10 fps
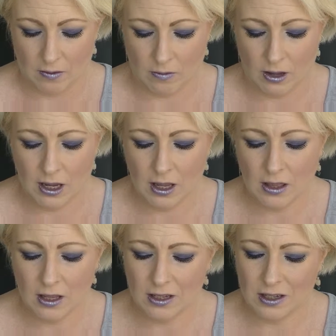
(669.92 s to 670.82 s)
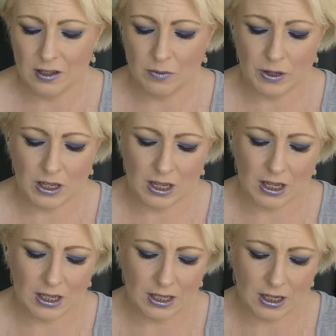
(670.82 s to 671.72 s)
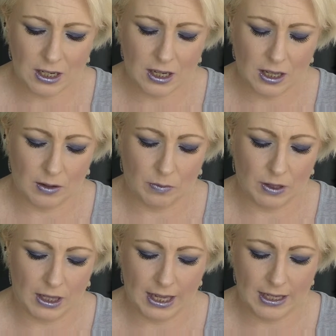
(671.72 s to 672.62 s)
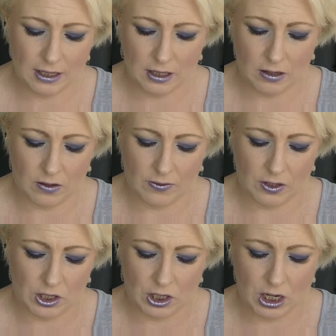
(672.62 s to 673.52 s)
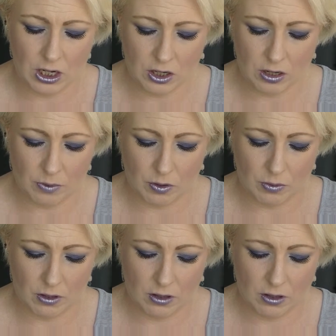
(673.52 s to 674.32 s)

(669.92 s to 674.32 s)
Why can't these just be easy to get the plastic off? Sheesh kebab.